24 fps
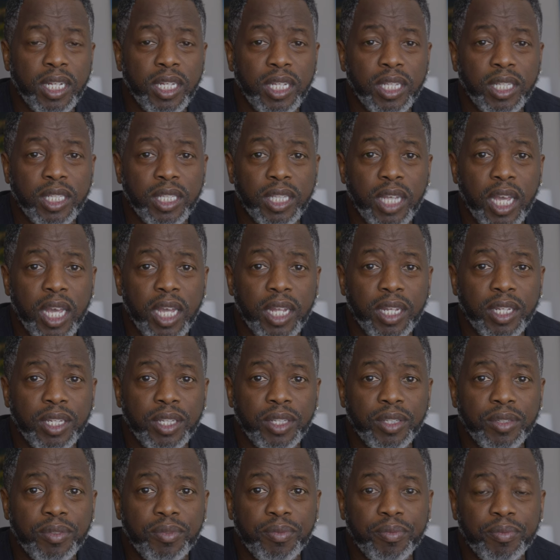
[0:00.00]
is that
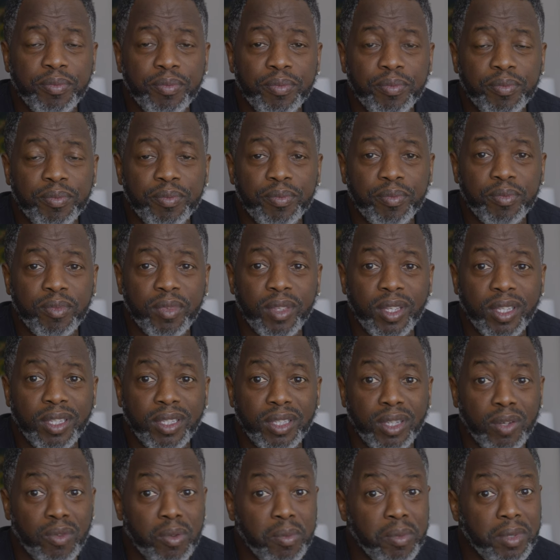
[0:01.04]

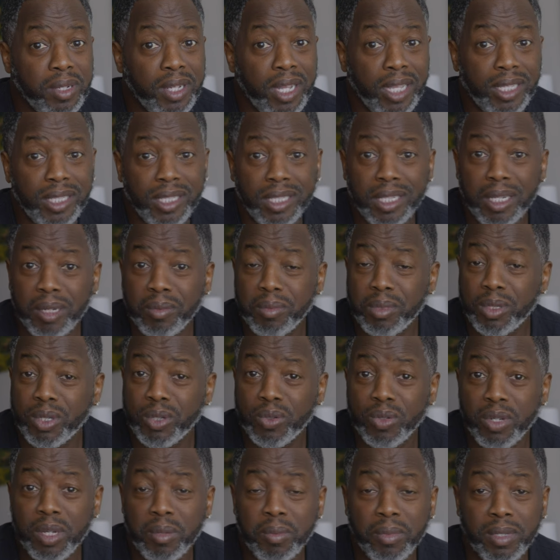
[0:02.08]
some women like to come to the
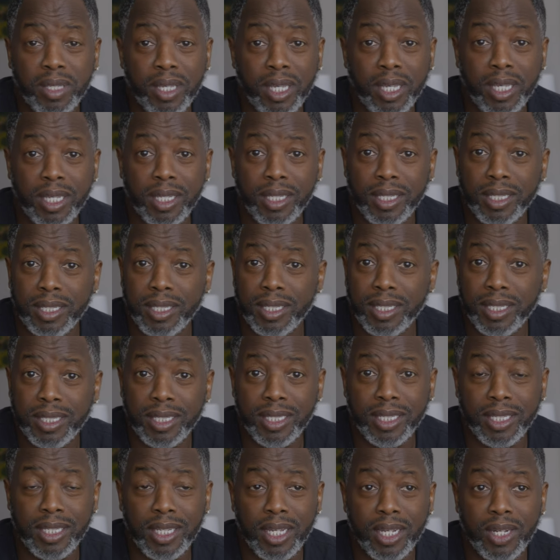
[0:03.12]
crib and kick it,
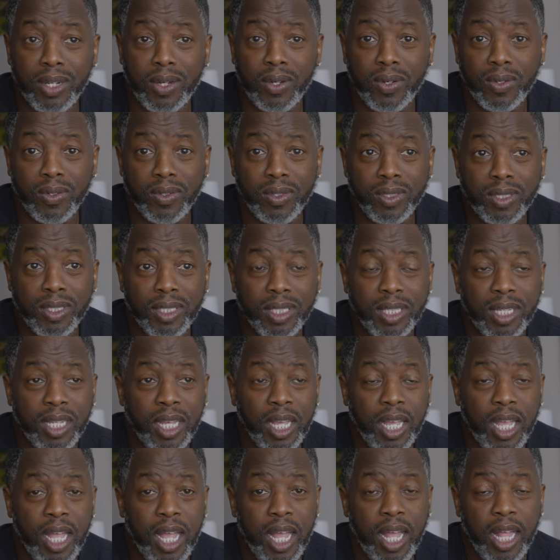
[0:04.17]
you know.
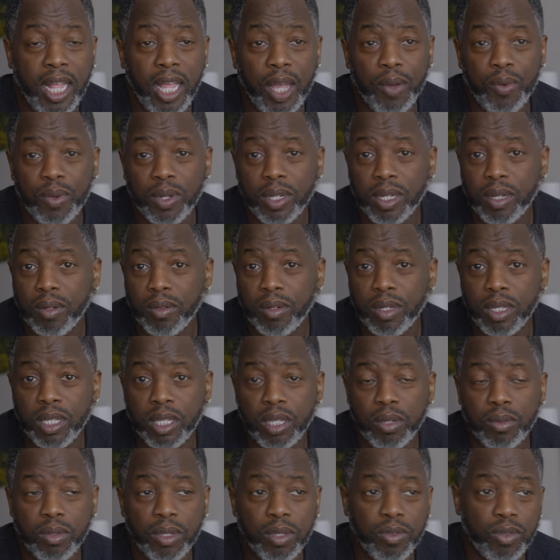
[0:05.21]
They want to come to the
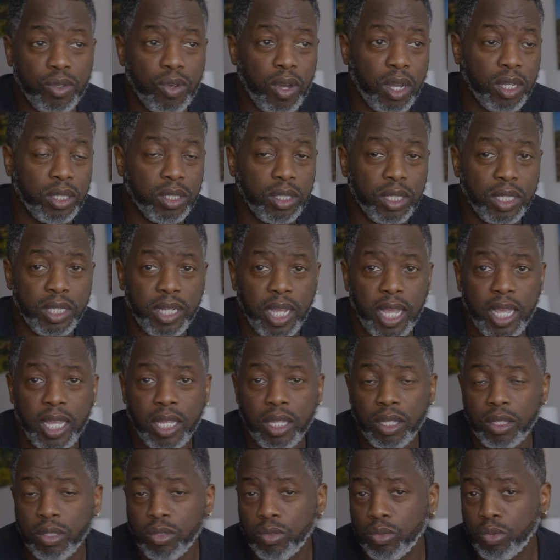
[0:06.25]
crib, you go out to a
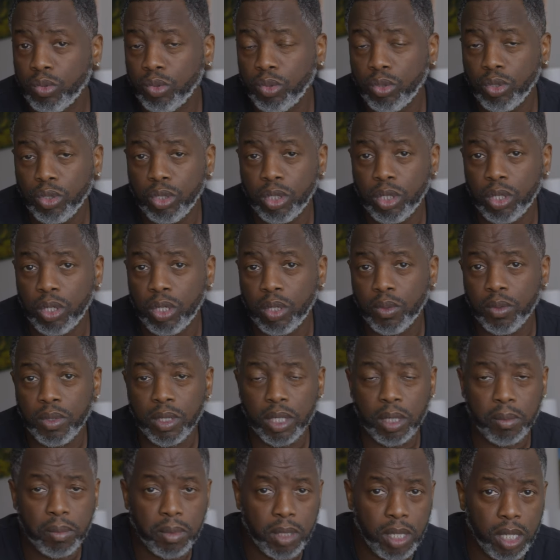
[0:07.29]
date, you know, they want
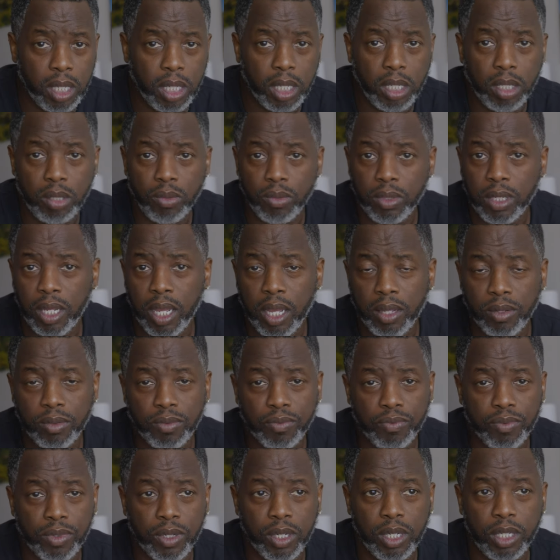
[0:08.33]
to come kick it, they want to have
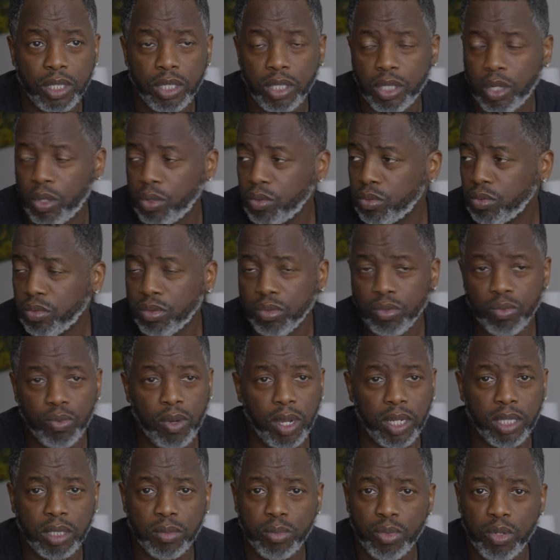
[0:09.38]
some fun, you know,
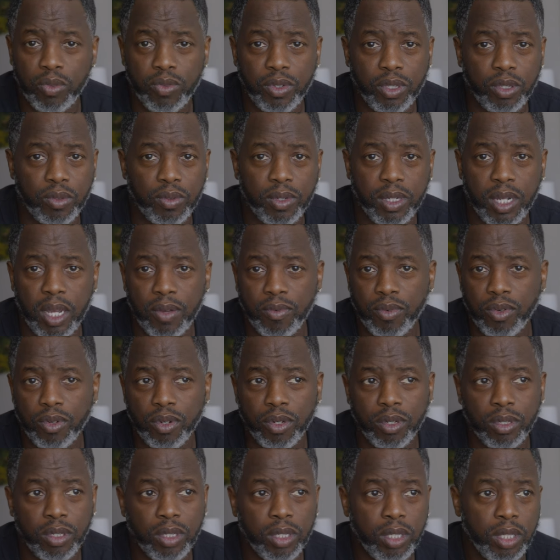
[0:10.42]
watch the movies or whatever,
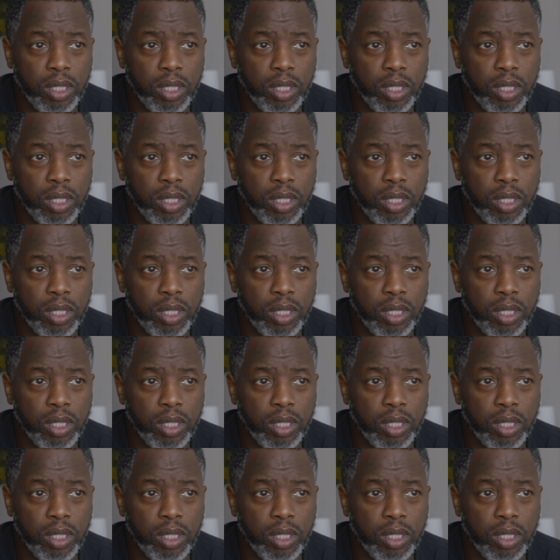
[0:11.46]
or